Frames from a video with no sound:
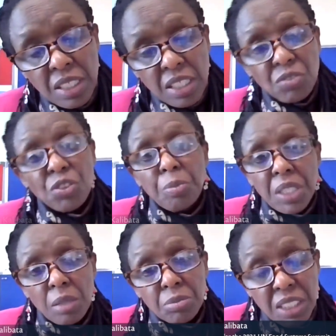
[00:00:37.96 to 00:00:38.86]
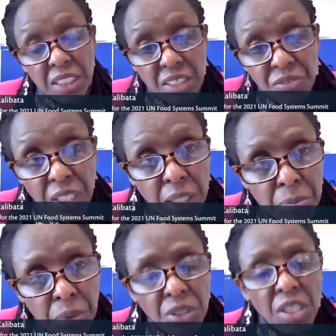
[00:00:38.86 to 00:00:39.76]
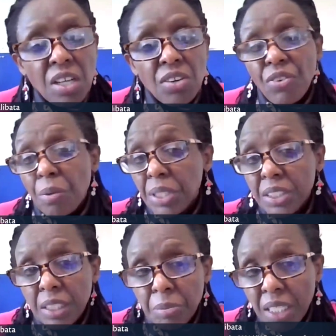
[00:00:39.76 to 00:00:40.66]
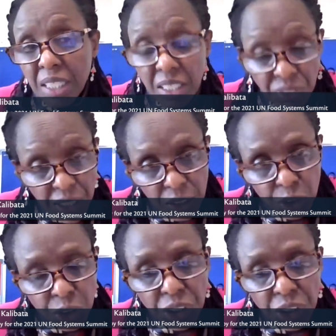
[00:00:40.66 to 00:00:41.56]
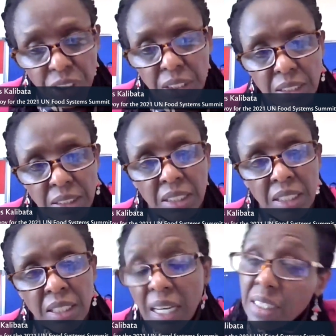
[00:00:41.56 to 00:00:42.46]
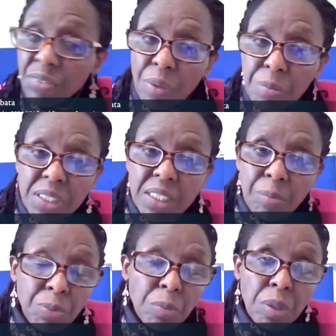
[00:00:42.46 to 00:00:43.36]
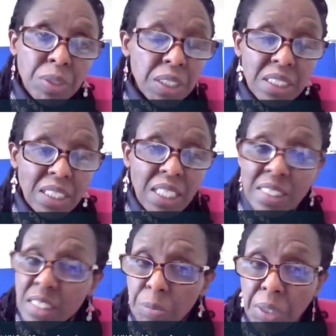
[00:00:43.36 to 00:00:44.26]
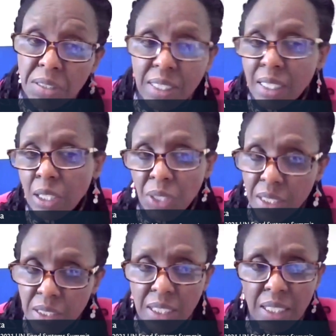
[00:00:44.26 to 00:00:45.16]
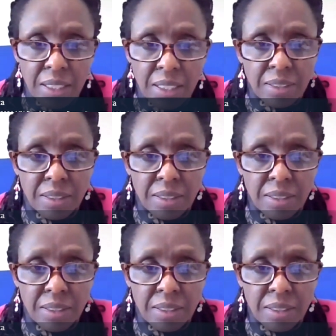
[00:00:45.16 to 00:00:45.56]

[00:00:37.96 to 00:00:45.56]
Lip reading: food becomes less available, families are making difficult choices, and families are probably eating less meals than they were eating a day.